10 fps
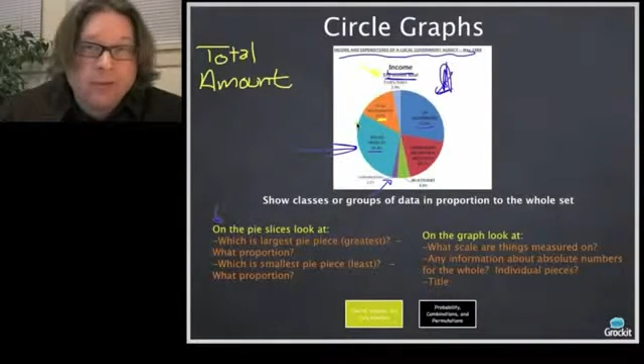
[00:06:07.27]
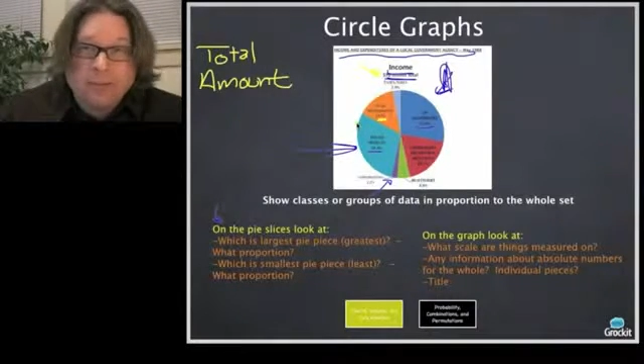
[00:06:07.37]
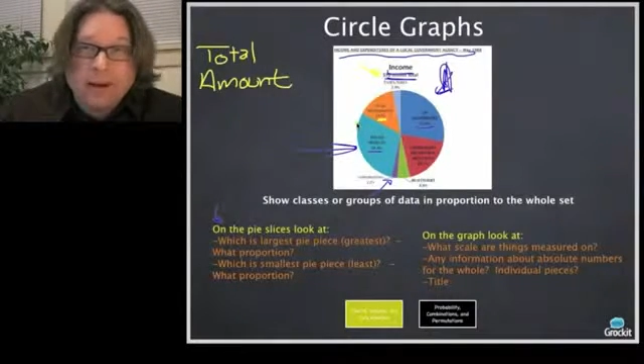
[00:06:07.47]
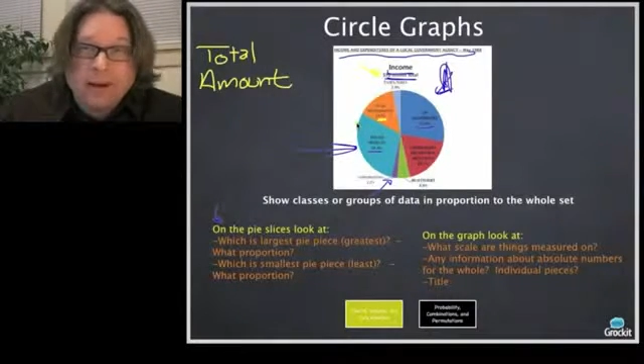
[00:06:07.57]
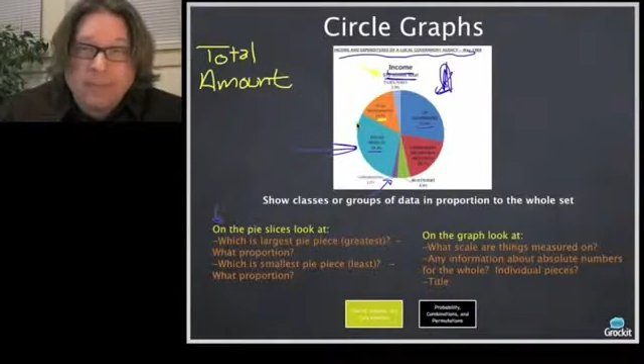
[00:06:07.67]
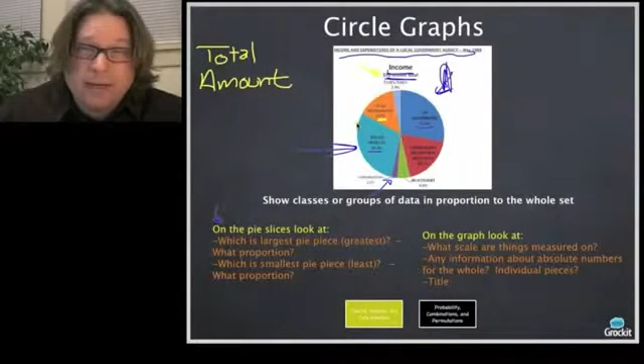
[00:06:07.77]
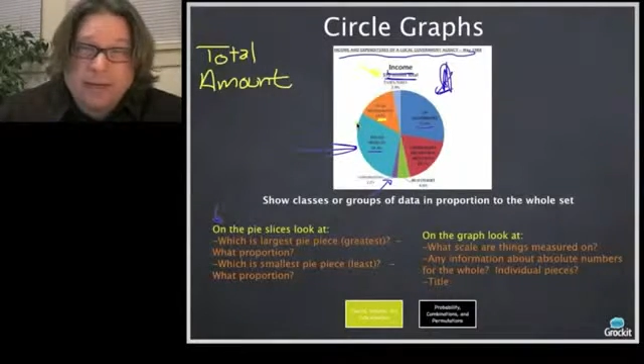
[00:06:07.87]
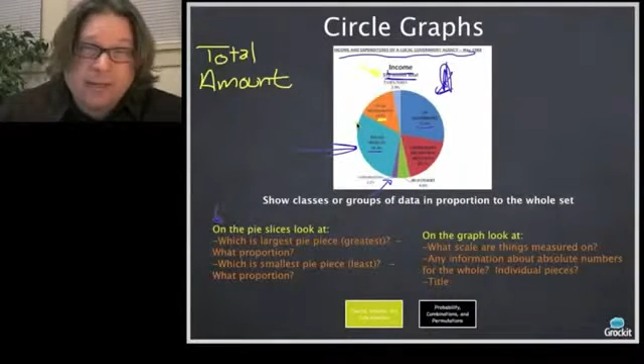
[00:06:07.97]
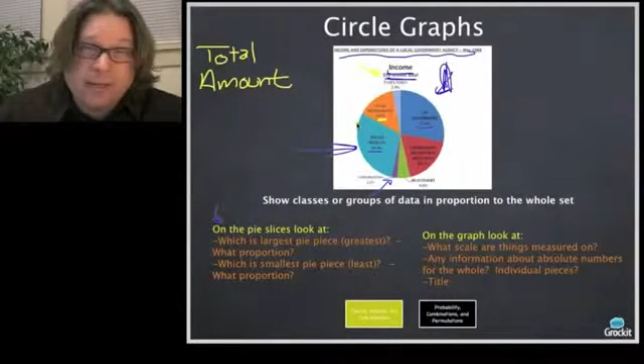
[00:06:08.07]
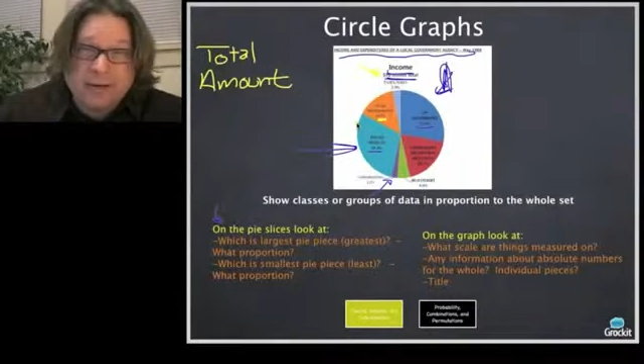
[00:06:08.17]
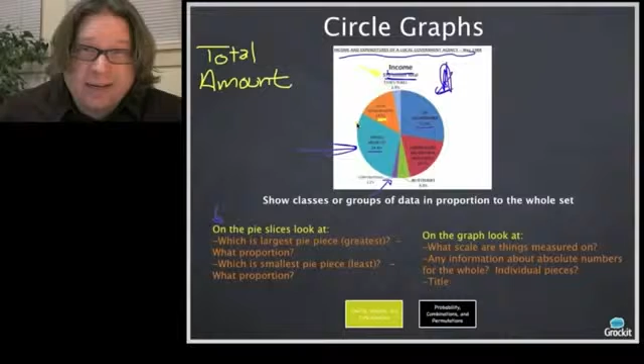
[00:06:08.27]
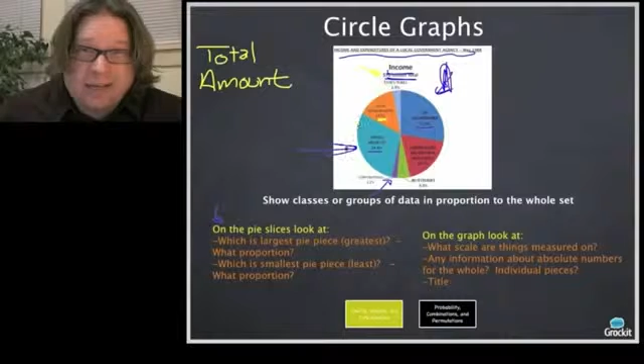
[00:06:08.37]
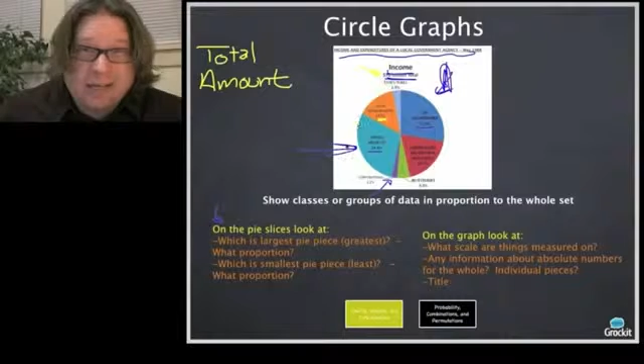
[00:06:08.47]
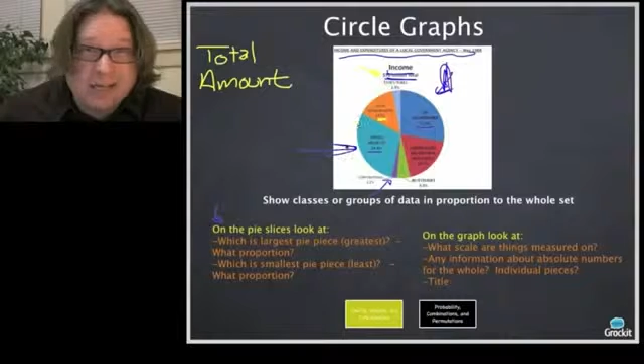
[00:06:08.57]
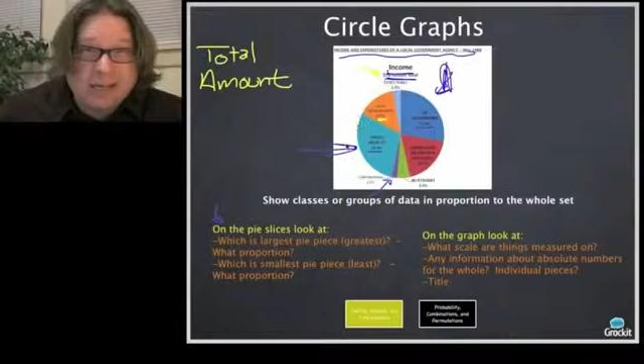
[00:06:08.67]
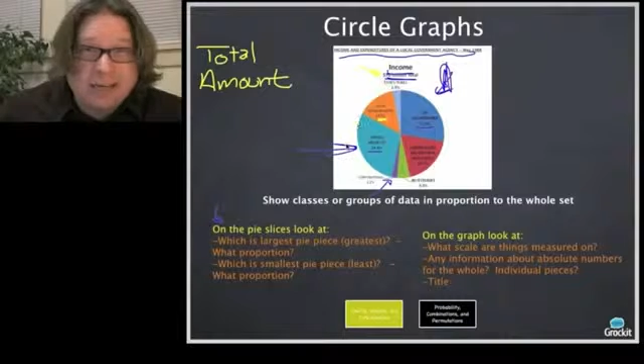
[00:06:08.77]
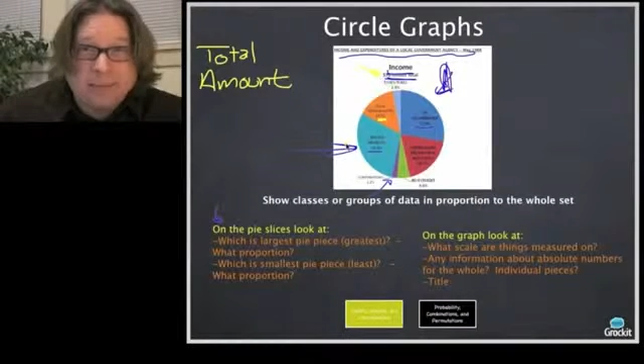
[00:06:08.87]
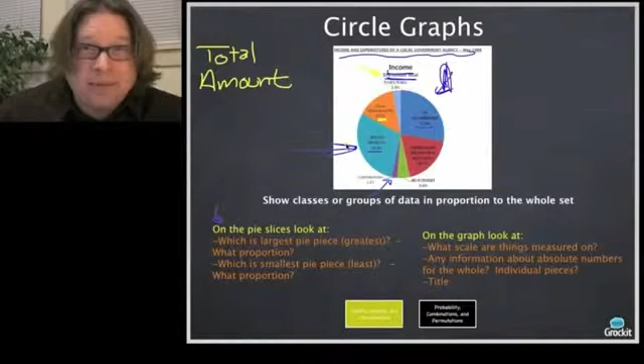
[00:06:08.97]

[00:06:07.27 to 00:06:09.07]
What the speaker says: I mean, I guess you could guess lucky,